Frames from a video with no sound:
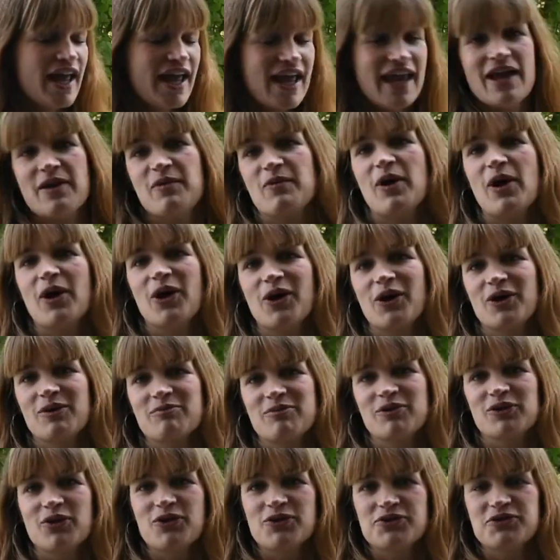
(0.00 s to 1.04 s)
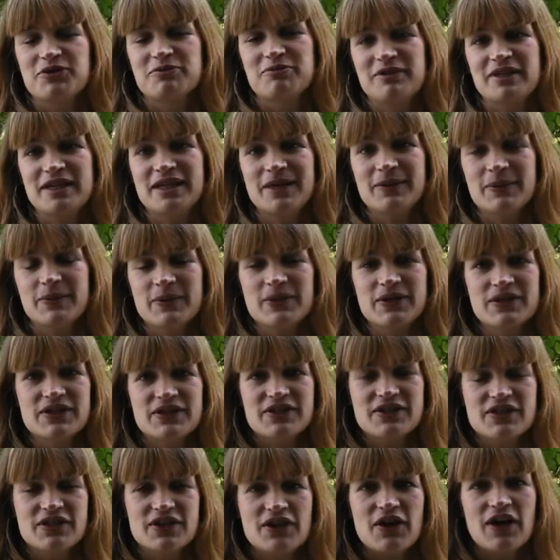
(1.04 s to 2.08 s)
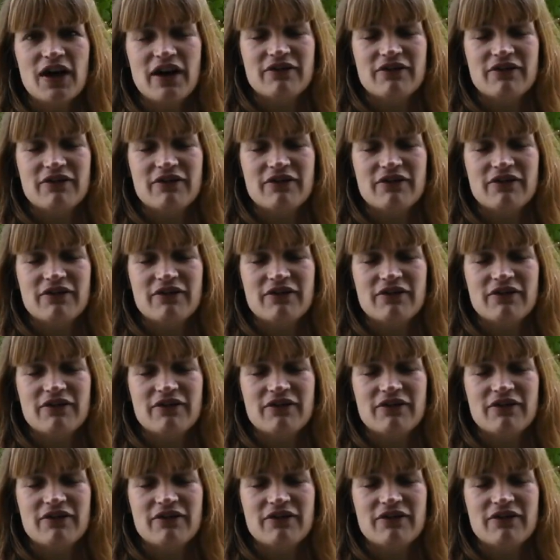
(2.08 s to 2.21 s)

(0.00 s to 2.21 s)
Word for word: A, welcome, but also B, it was,